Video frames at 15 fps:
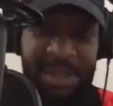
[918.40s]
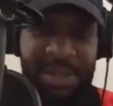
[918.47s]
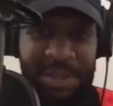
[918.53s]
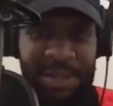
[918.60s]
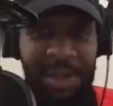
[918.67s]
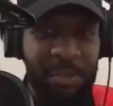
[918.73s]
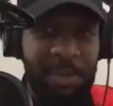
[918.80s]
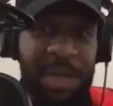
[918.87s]

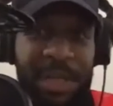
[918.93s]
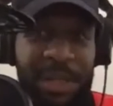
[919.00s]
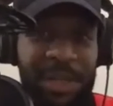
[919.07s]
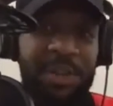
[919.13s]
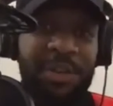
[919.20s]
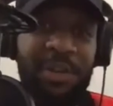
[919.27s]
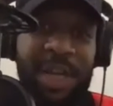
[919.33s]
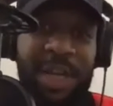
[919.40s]
so we in
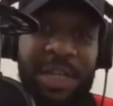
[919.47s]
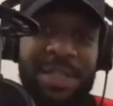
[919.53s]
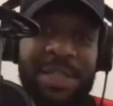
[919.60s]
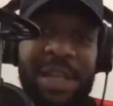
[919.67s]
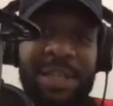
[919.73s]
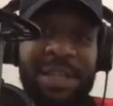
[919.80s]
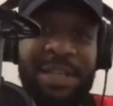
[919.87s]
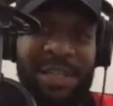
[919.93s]
agreement
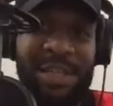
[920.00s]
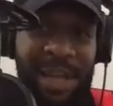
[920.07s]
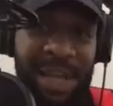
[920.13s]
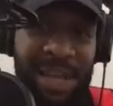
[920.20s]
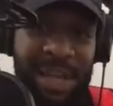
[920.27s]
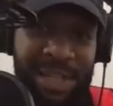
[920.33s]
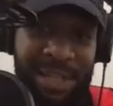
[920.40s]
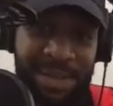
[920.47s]
that the
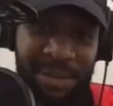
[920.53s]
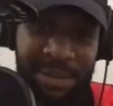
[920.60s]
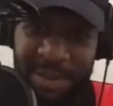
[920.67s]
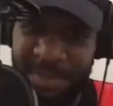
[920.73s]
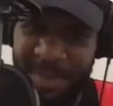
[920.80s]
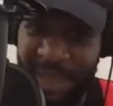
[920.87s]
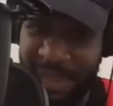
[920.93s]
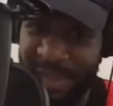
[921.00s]
Jazz are the
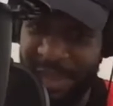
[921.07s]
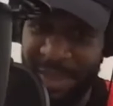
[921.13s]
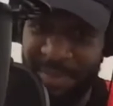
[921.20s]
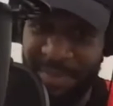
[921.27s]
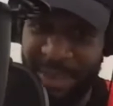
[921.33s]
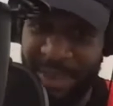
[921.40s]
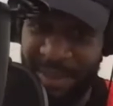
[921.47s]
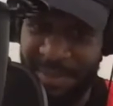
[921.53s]
best
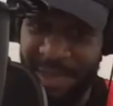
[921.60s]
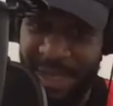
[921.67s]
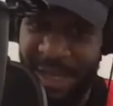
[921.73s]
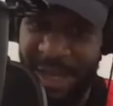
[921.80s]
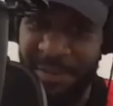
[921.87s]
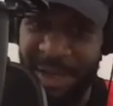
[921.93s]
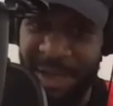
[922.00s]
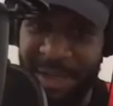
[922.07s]
team in the
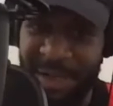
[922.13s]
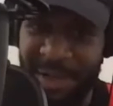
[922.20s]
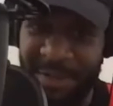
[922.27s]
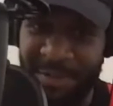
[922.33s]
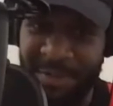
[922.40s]
NBA right now.